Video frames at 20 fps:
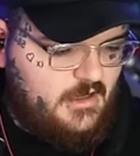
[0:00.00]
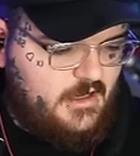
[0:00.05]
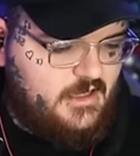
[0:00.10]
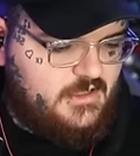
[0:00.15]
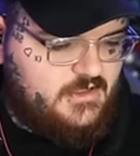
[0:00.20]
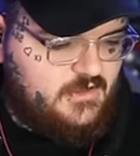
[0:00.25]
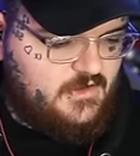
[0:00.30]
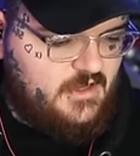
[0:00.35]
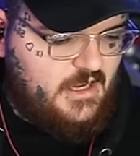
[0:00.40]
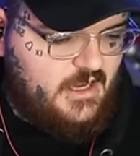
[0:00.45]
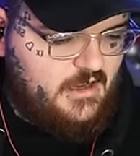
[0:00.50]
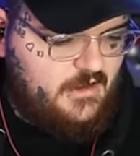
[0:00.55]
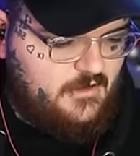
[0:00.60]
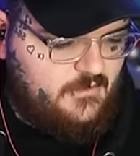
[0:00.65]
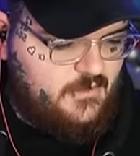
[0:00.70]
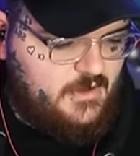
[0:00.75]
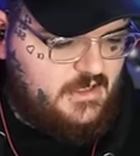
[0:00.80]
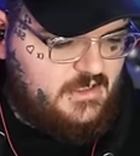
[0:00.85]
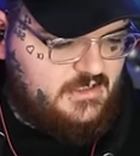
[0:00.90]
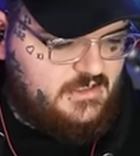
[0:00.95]
It's okay.
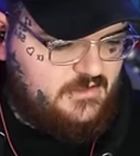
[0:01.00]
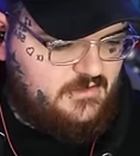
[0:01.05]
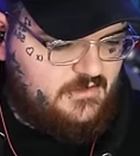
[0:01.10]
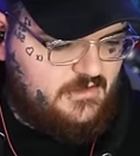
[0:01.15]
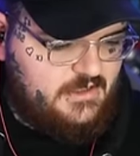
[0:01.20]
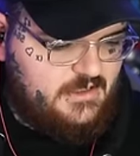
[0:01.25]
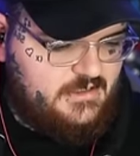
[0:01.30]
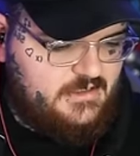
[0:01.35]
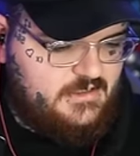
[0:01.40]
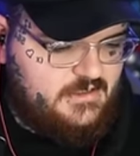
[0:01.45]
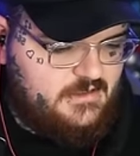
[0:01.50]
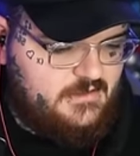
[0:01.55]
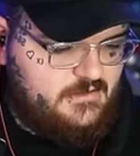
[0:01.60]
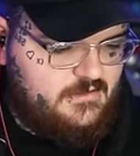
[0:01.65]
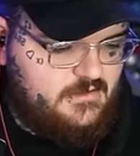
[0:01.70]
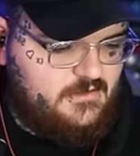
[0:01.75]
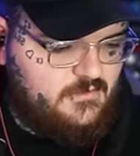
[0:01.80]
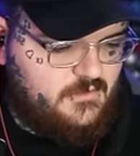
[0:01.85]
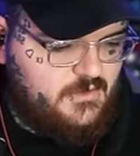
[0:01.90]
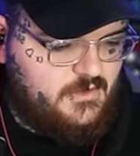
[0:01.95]
We can still do this.
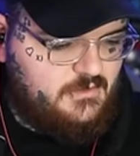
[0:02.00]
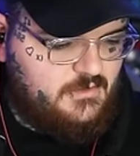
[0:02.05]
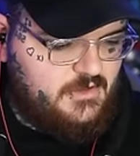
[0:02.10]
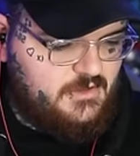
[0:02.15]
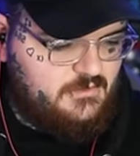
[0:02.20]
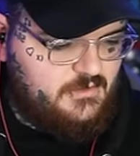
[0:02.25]
We're, we're,